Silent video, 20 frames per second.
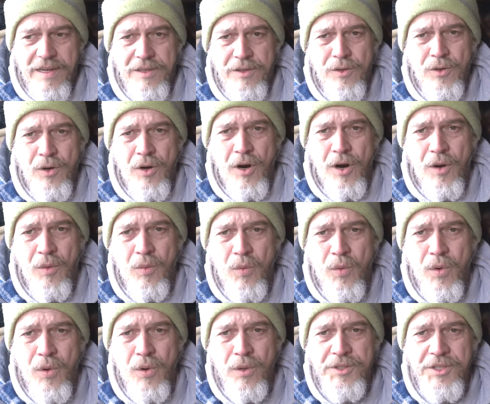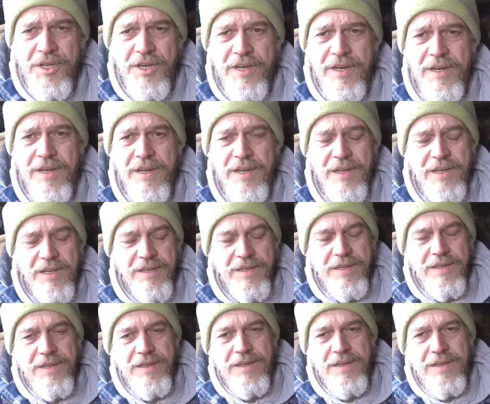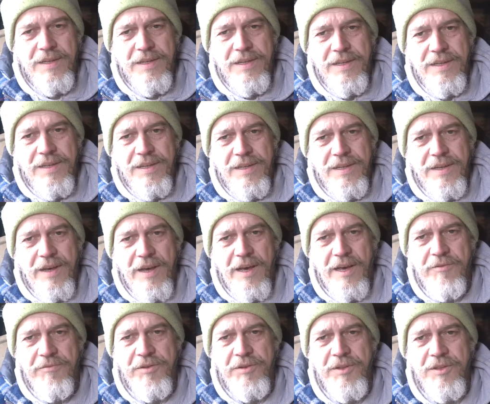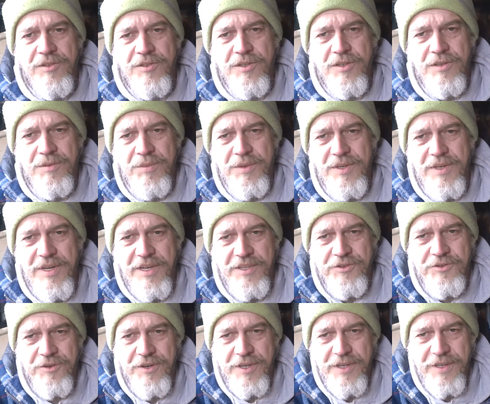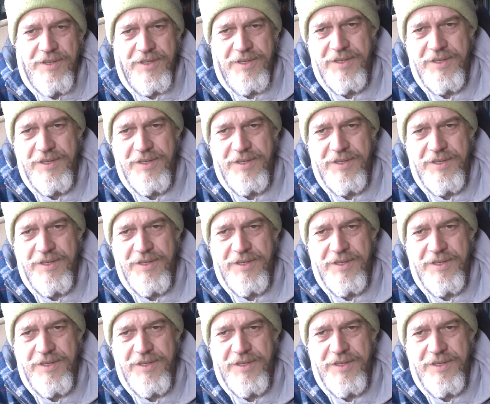your hot water, everything's going to be electric.